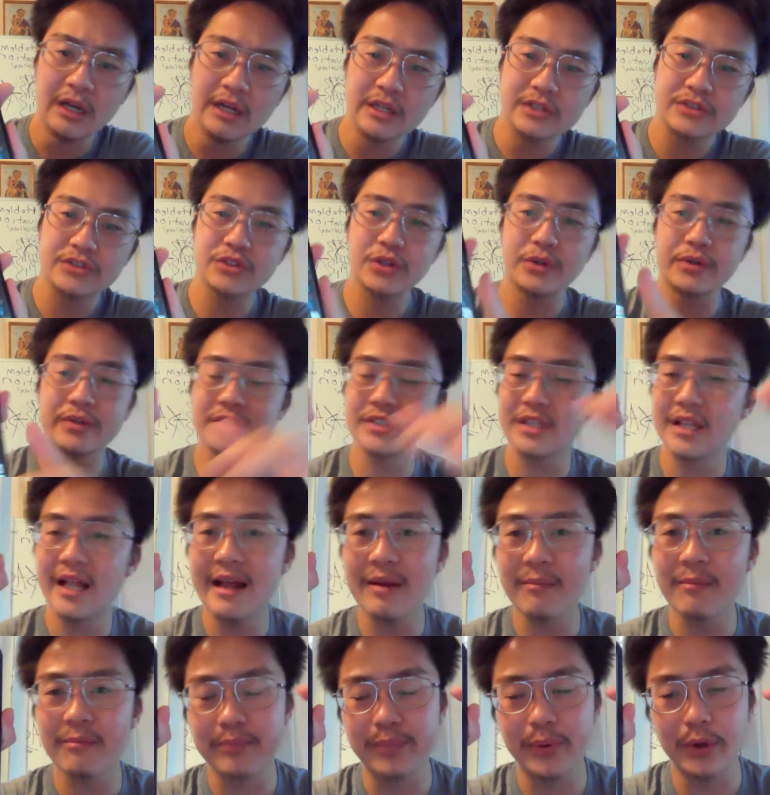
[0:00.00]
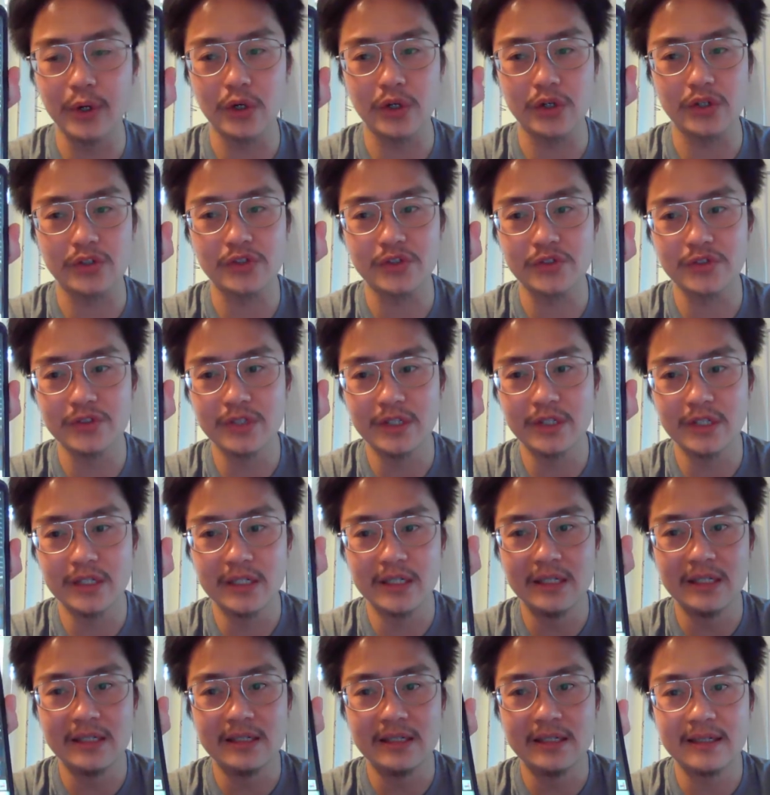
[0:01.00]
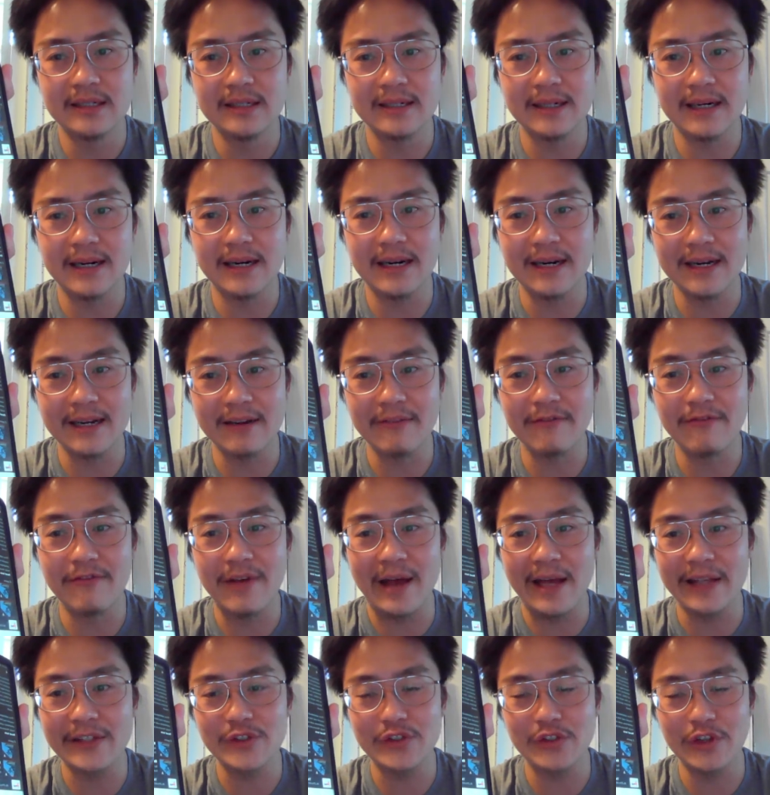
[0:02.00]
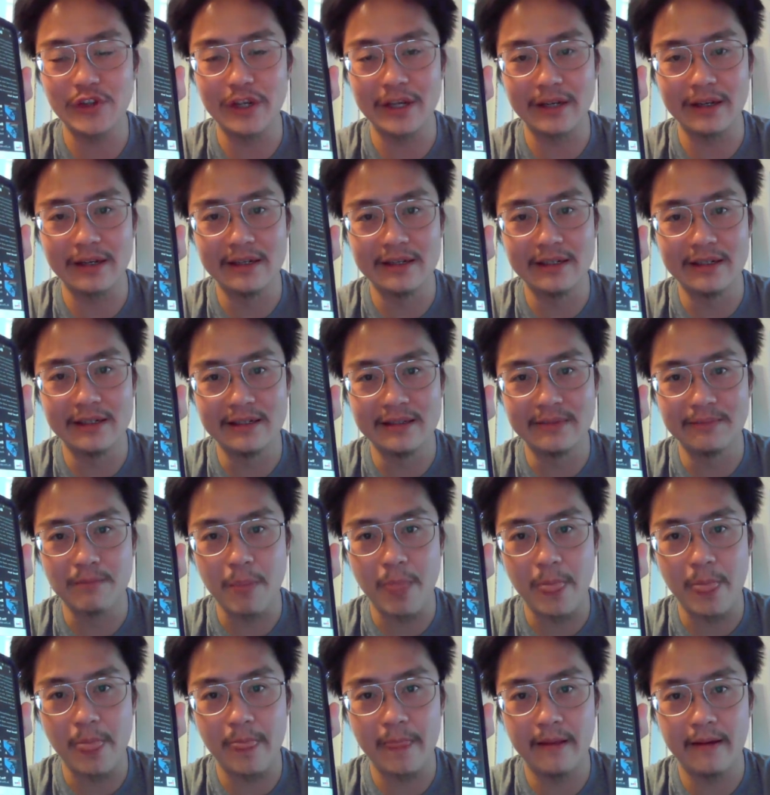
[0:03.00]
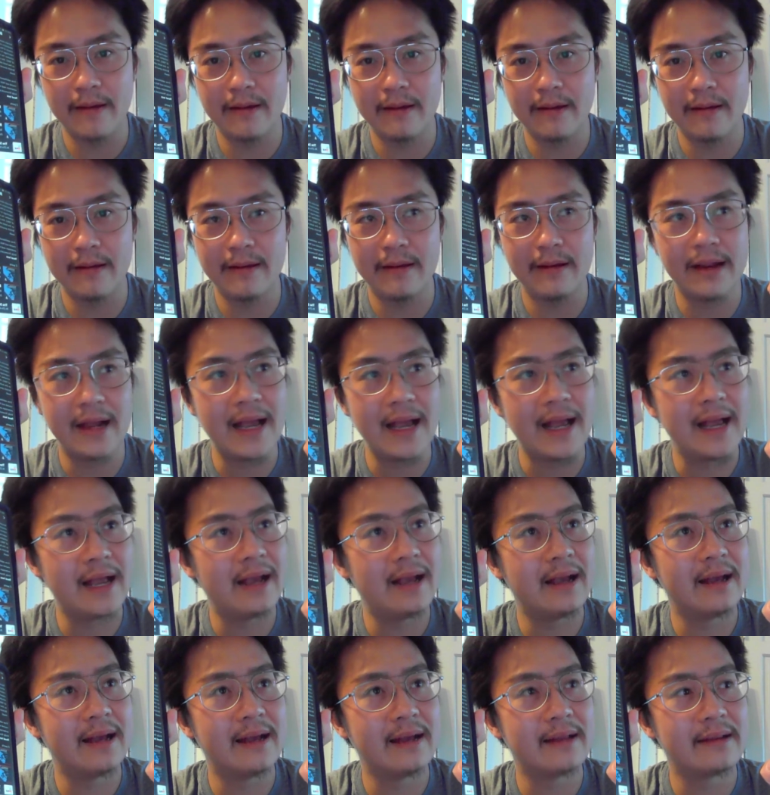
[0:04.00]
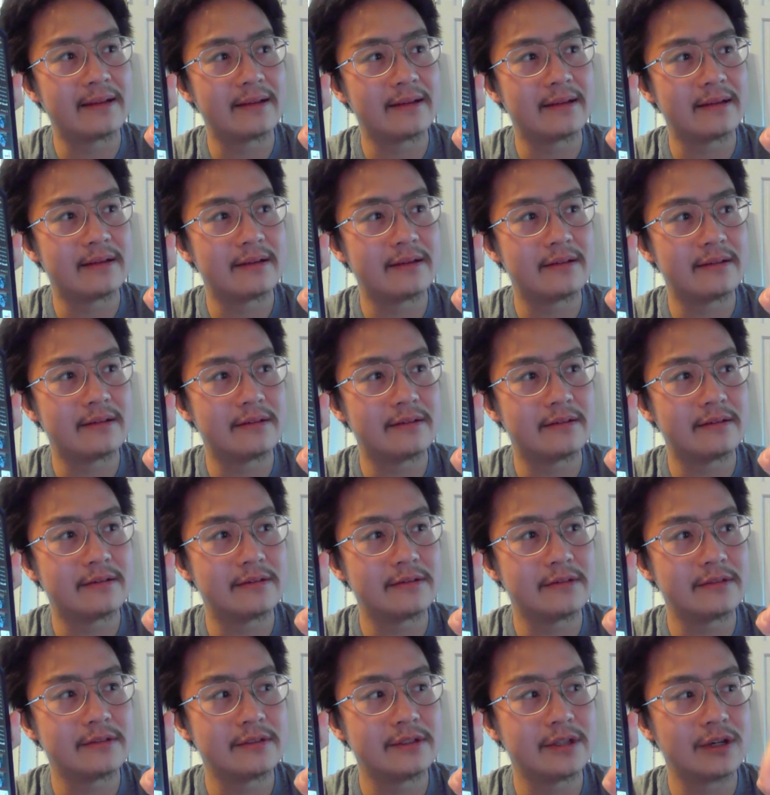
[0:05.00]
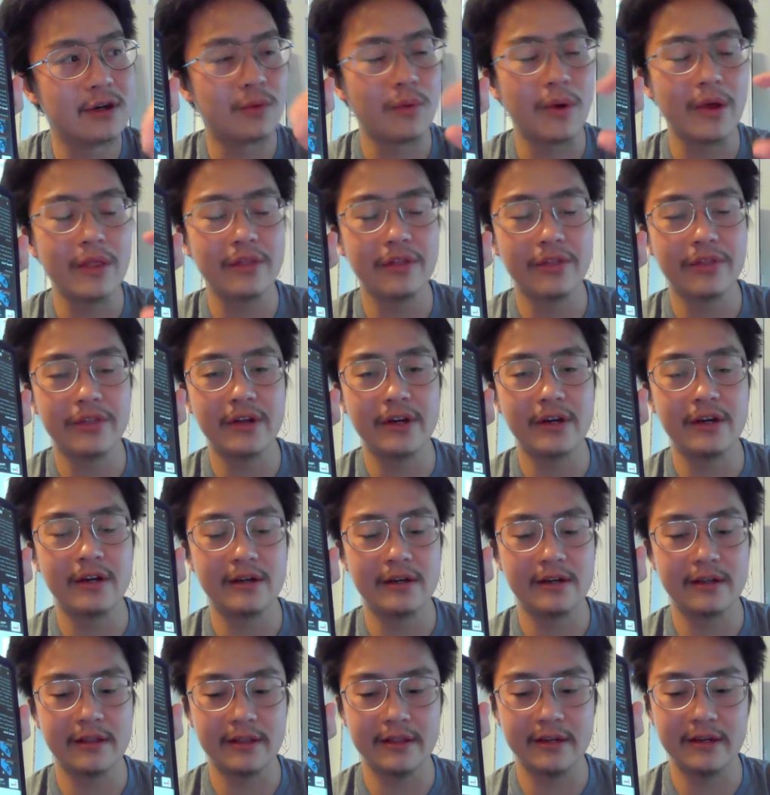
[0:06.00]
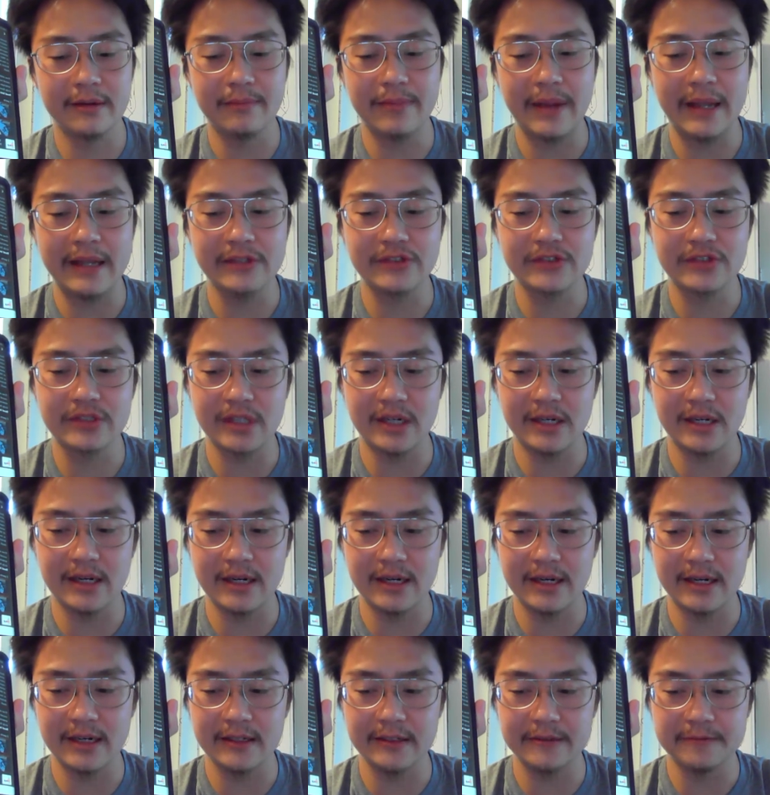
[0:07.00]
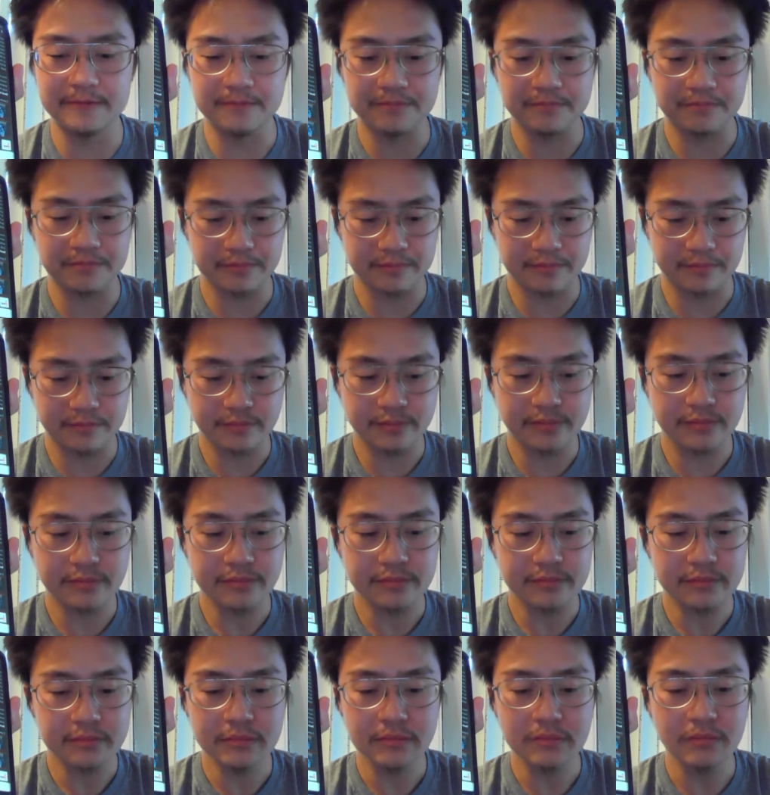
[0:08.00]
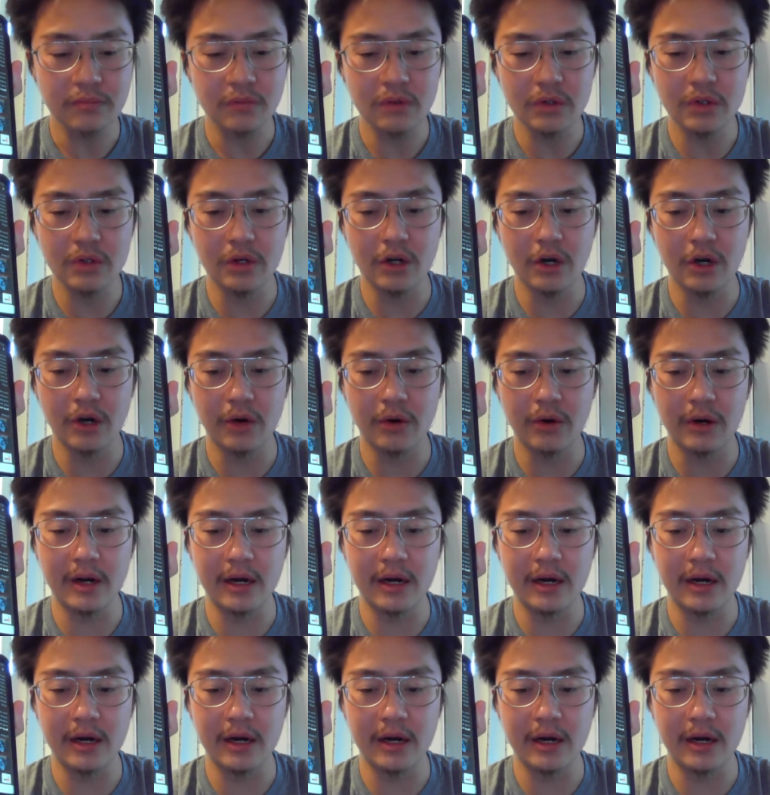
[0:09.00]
So there's a lot of books on investing and you know whether they're they're based on you know